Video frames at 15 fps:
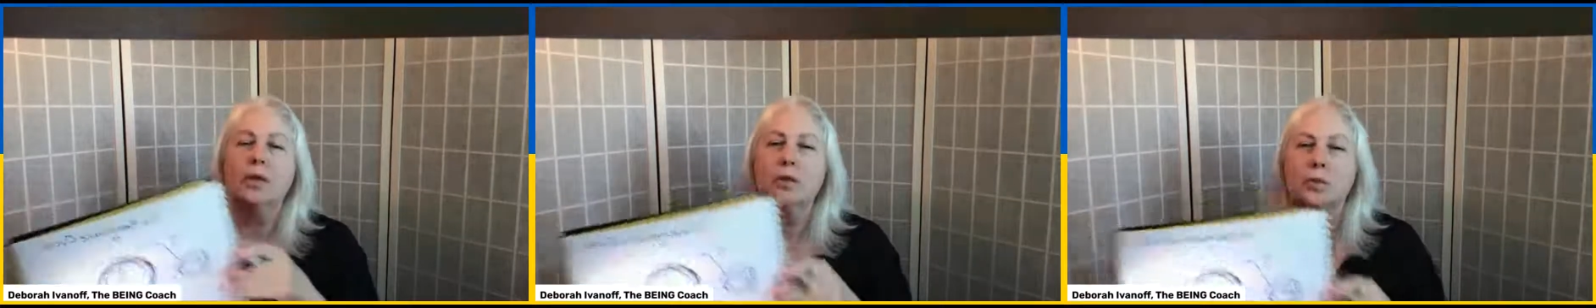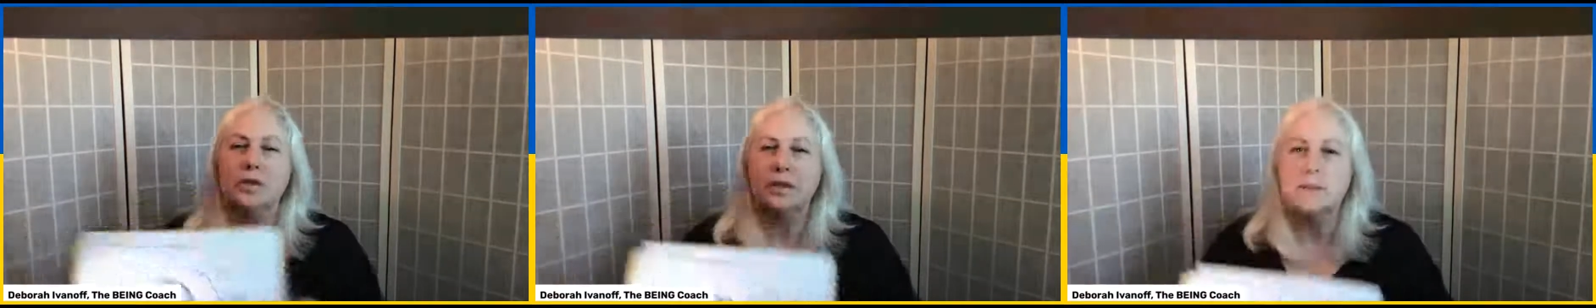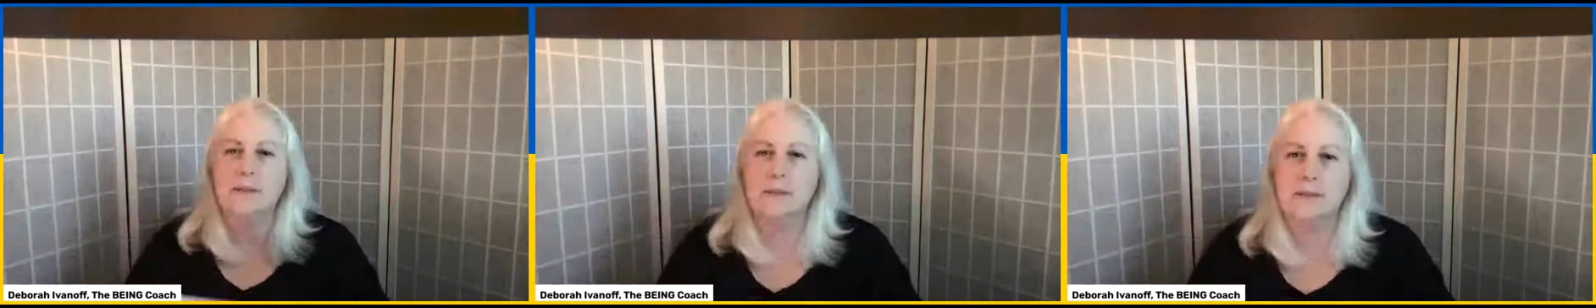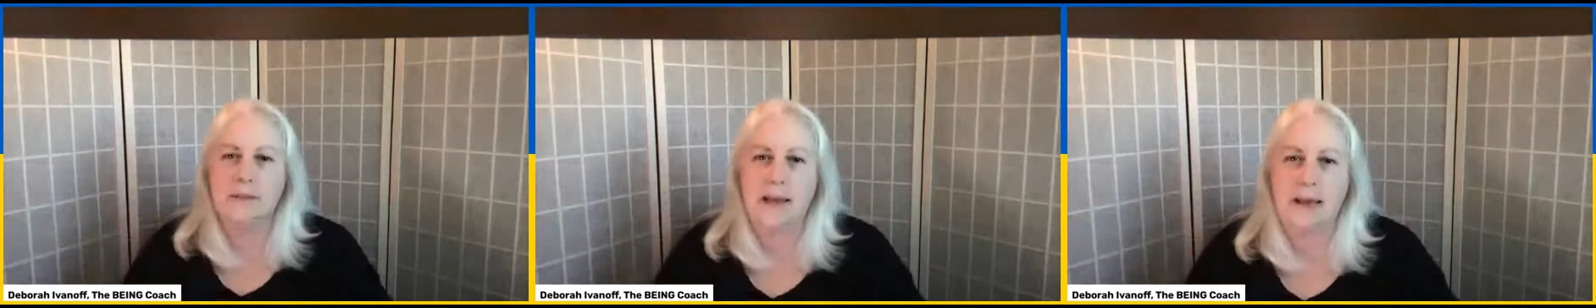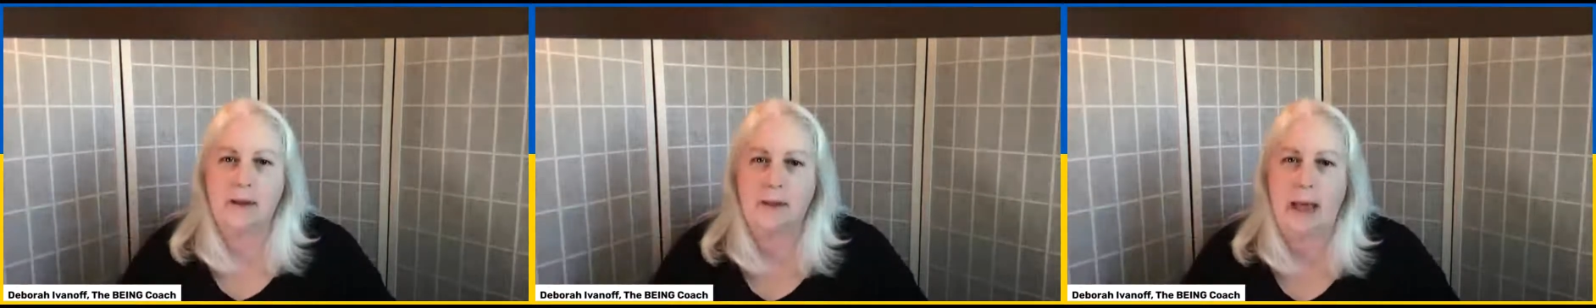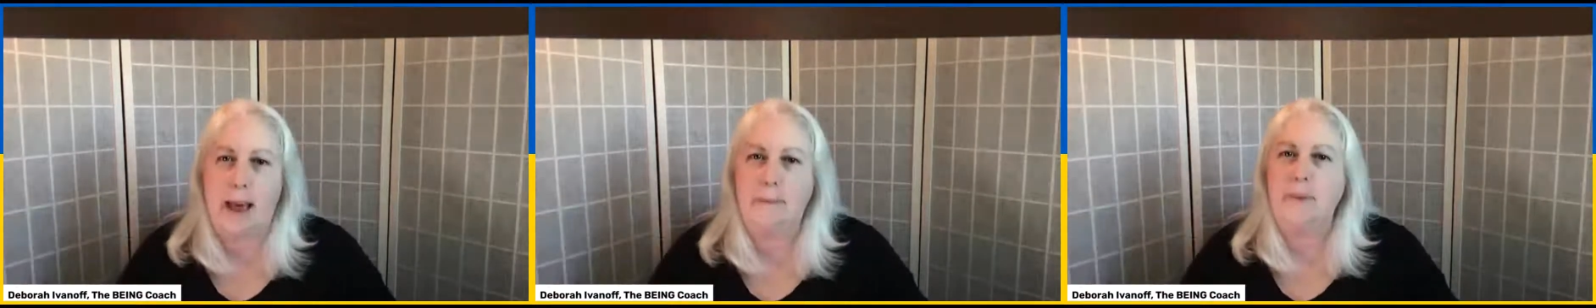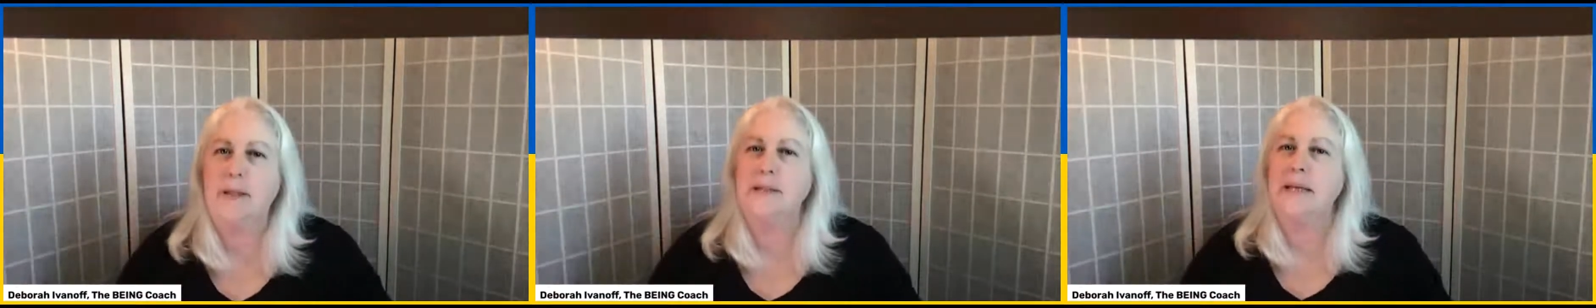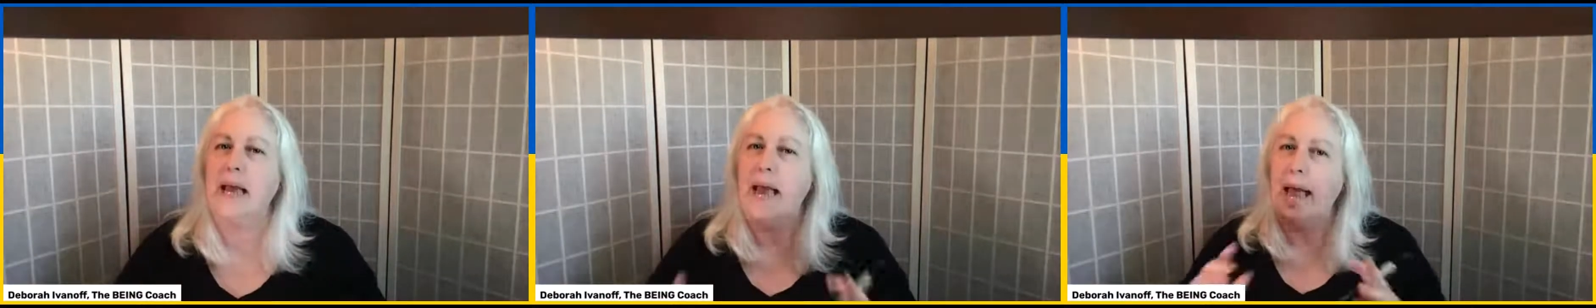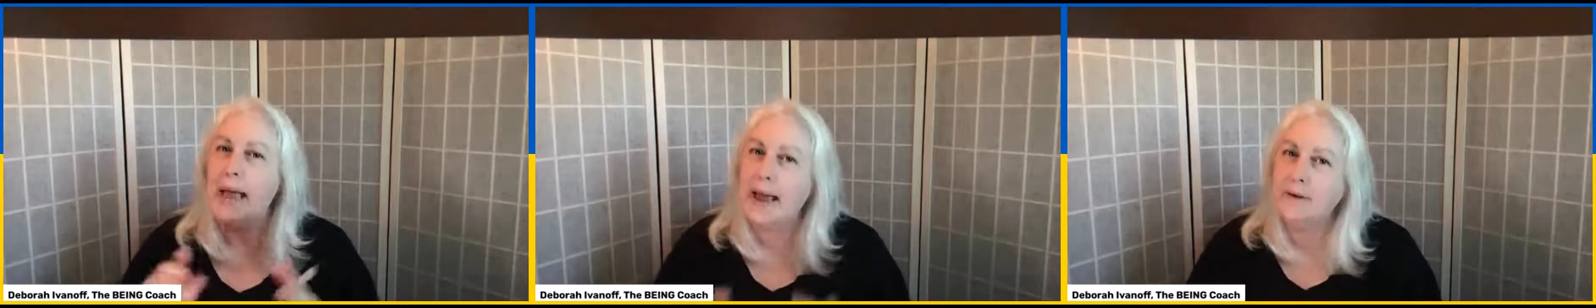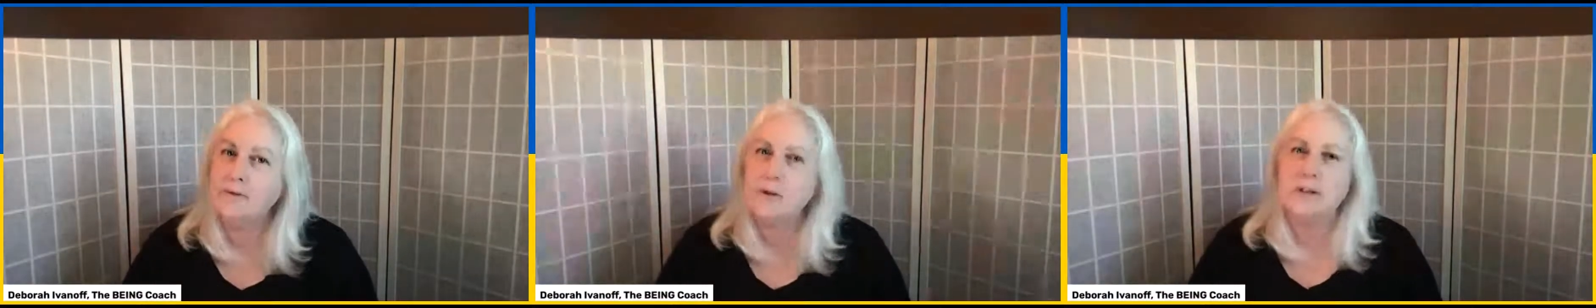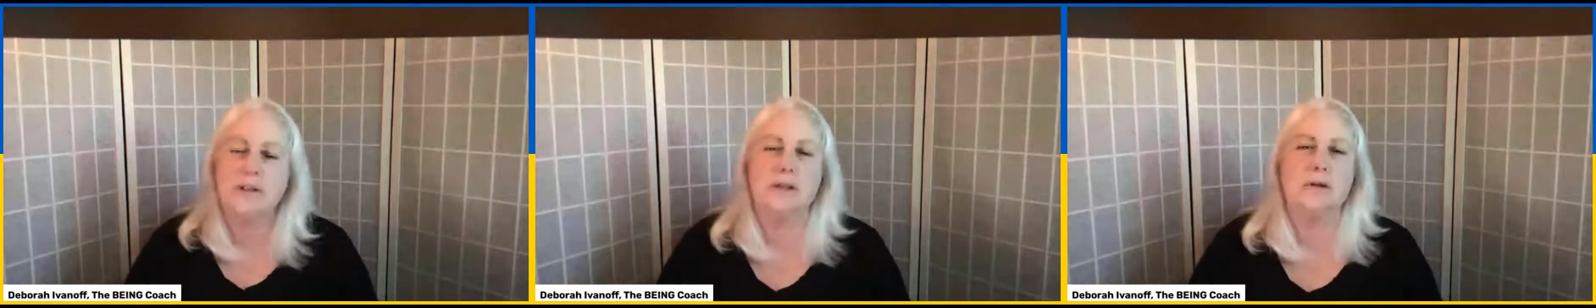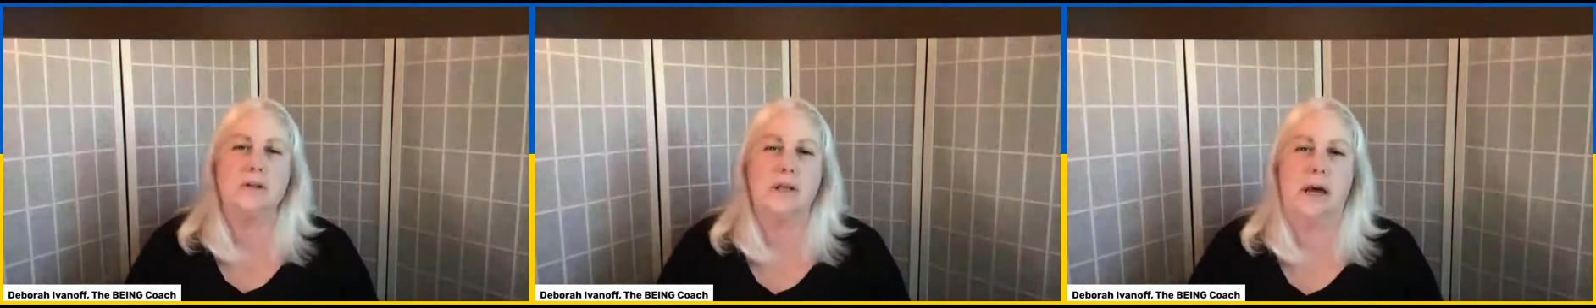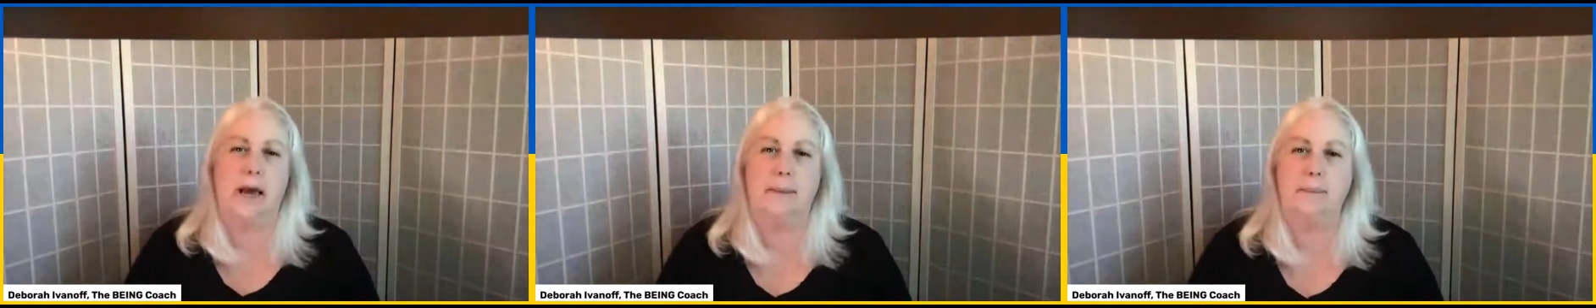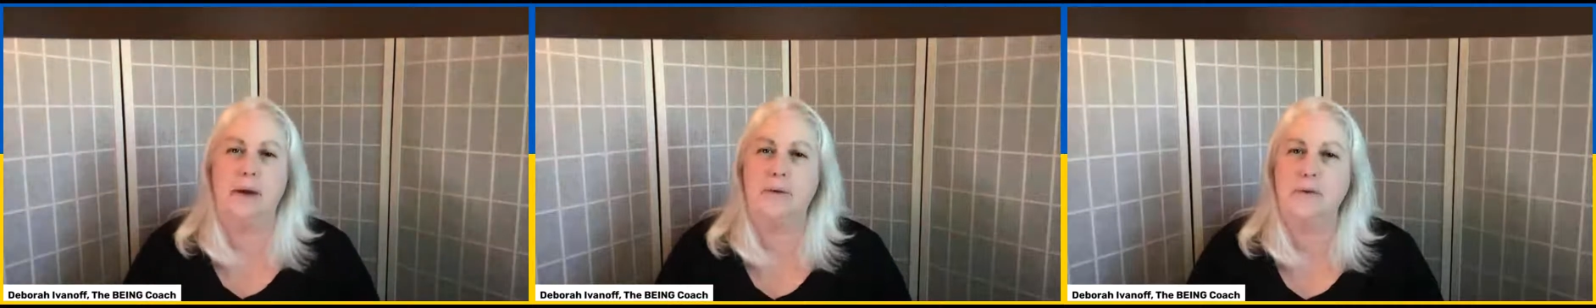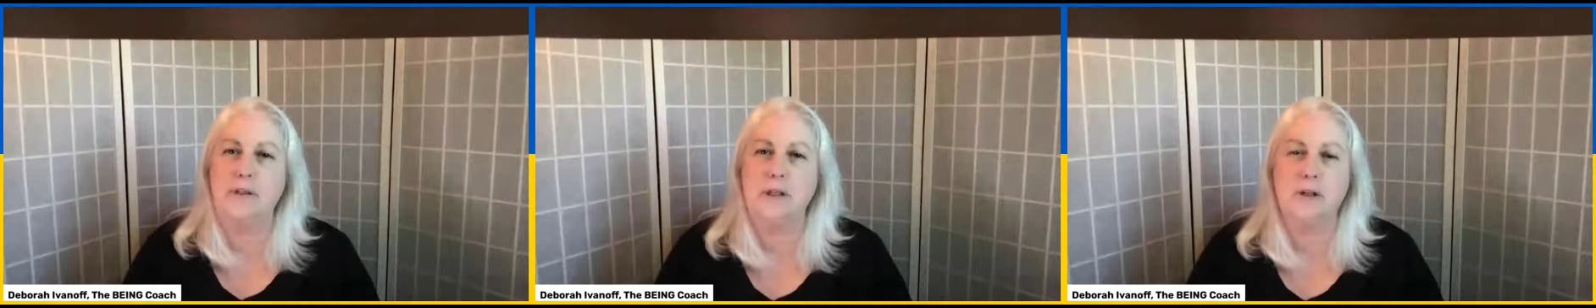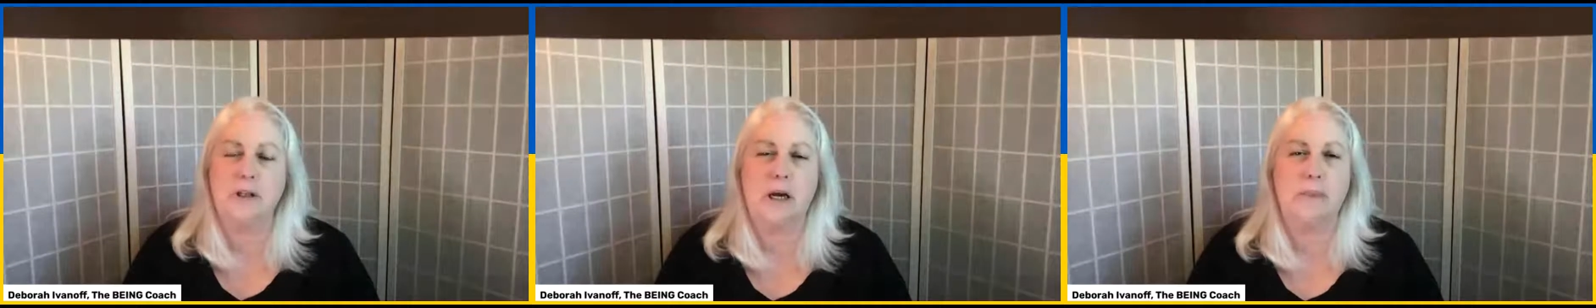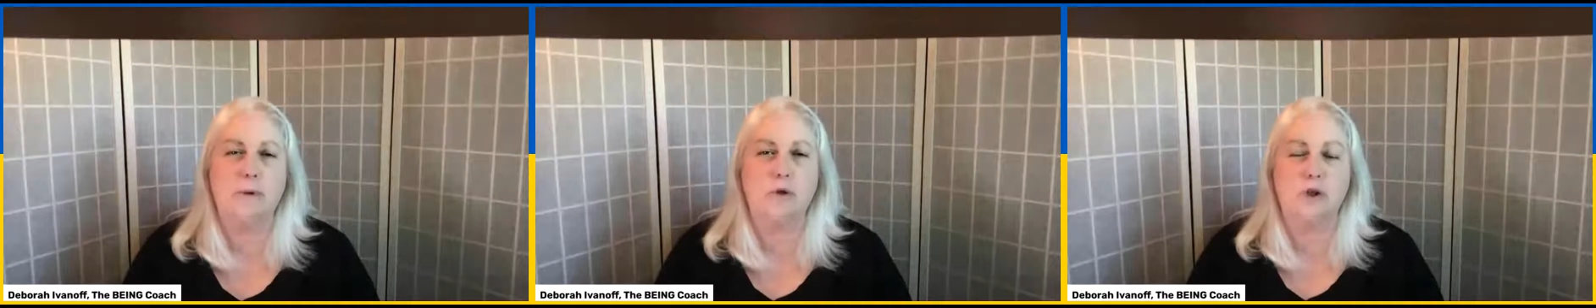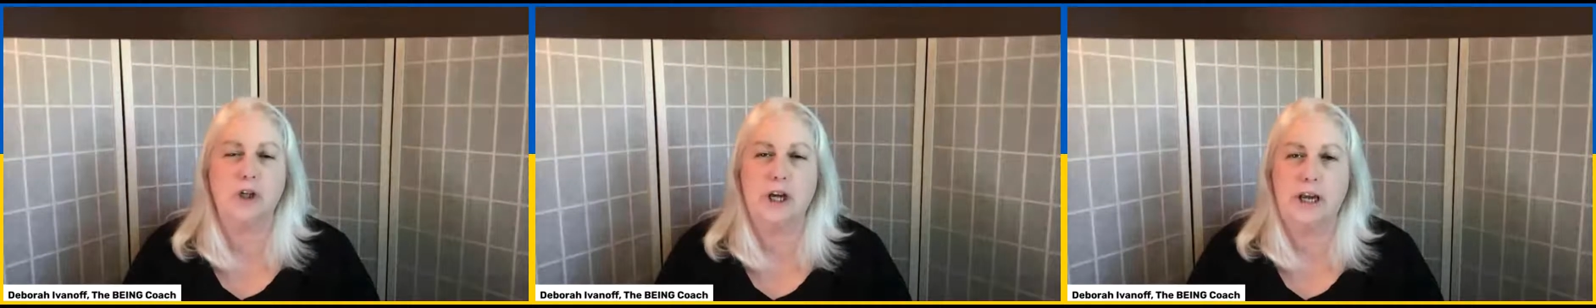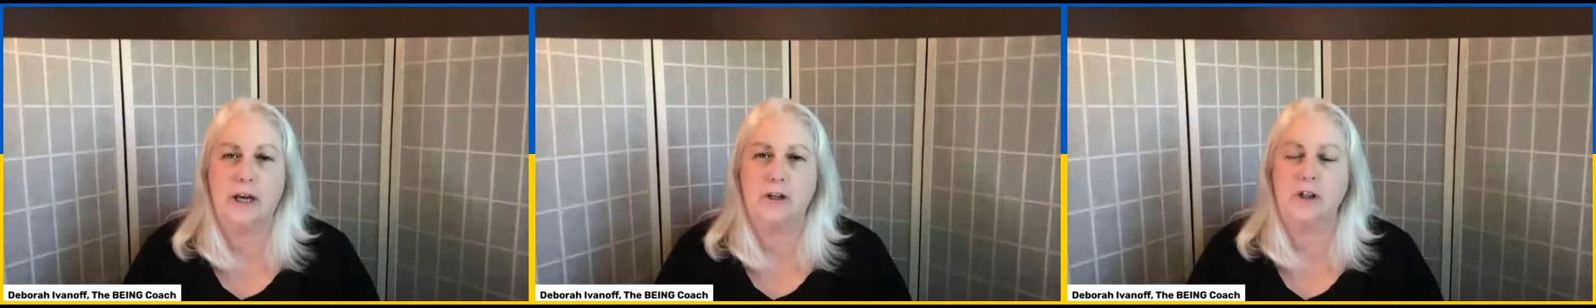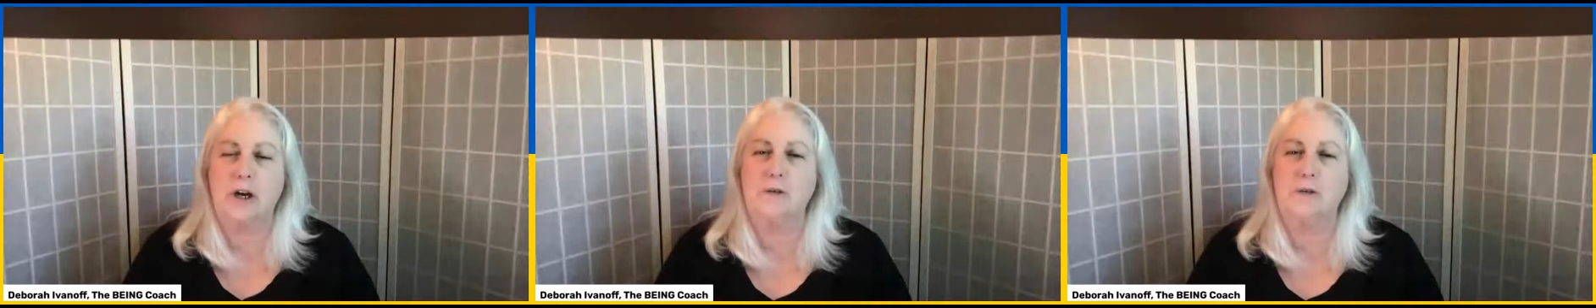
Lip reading: the resistance cycle happens every single time you change,